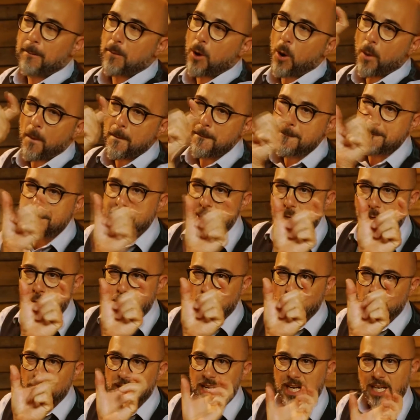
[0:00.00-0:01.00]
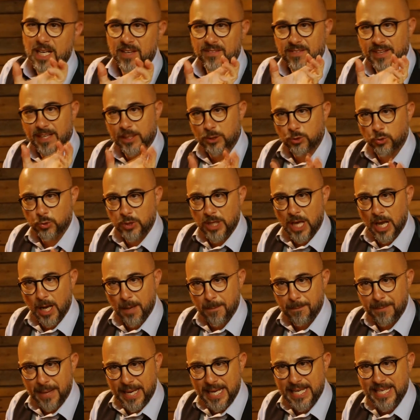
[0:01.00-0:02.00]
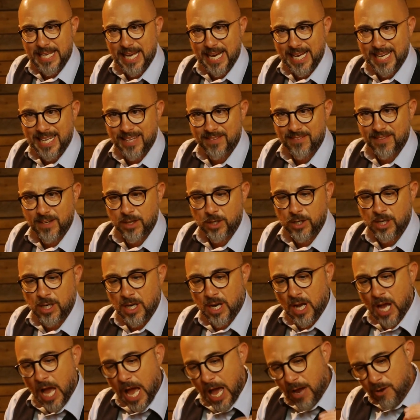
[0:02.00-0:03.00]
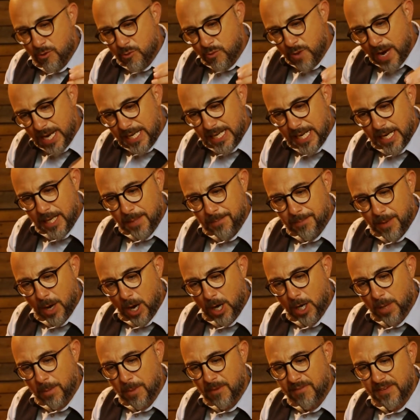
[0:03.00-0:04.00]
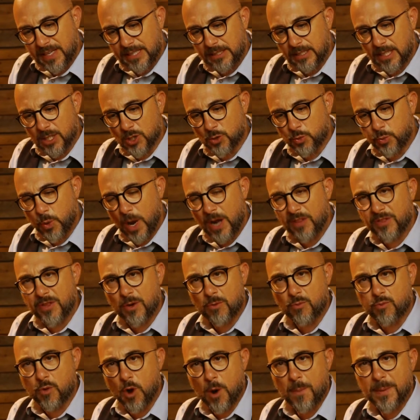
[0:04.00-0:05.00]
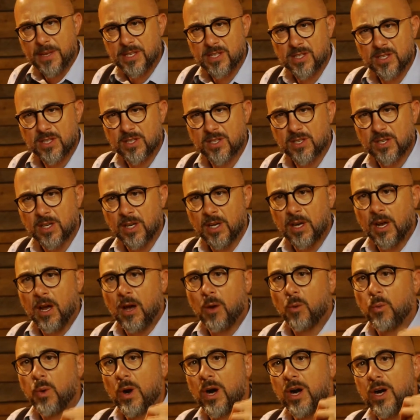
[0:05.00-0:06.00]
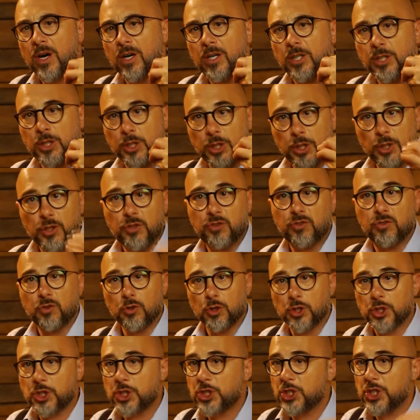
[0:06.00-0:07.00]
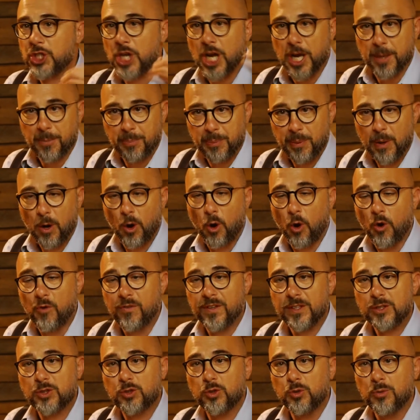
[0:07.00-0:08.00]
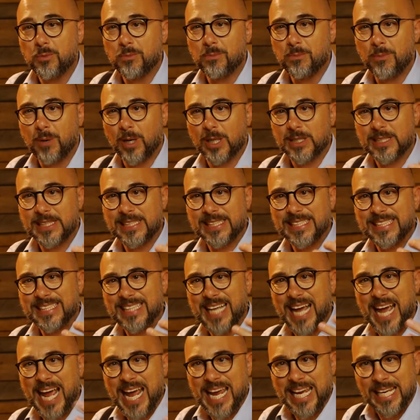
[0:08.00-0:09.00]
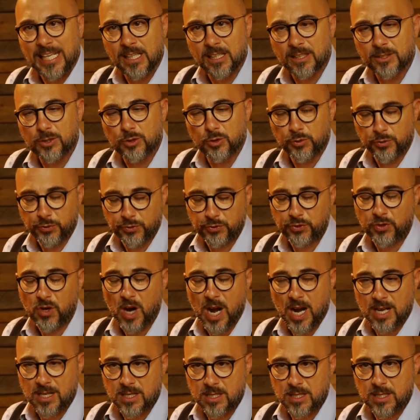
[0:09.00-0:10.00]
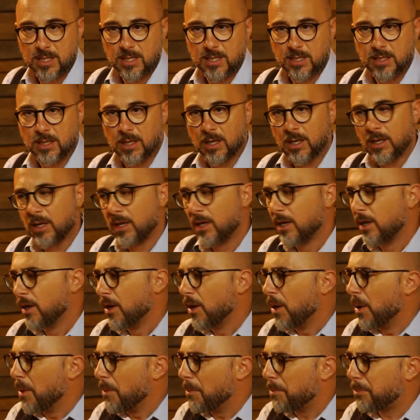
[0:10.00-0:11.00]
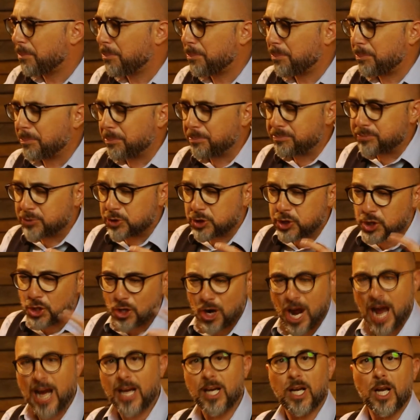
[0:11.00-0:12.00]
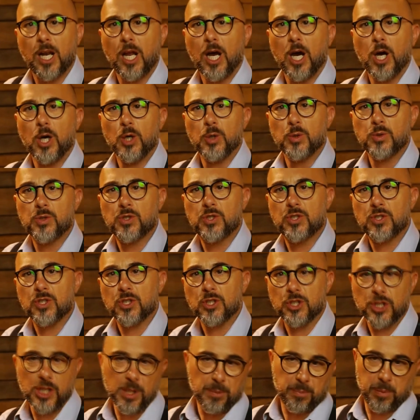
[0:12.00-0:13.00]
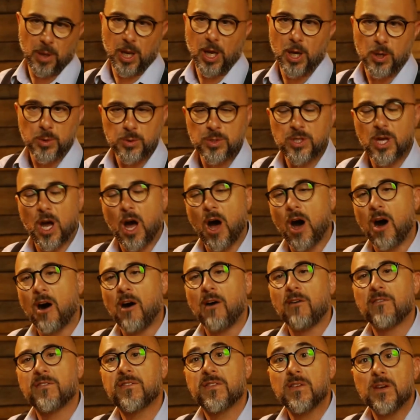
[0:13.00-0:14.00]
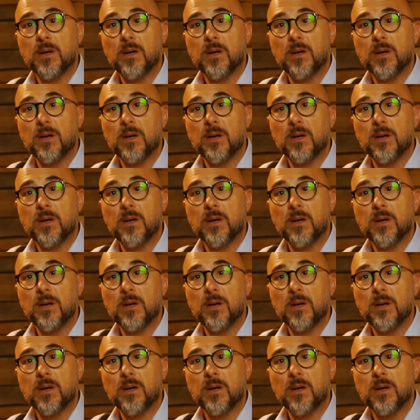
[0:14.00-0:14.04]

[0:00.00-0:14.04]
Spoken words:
Ombrone River to the Albegna River. And right at the bottom of it is where the Romans were used to ship over to Marseille, to France. Truckloads, shiploads of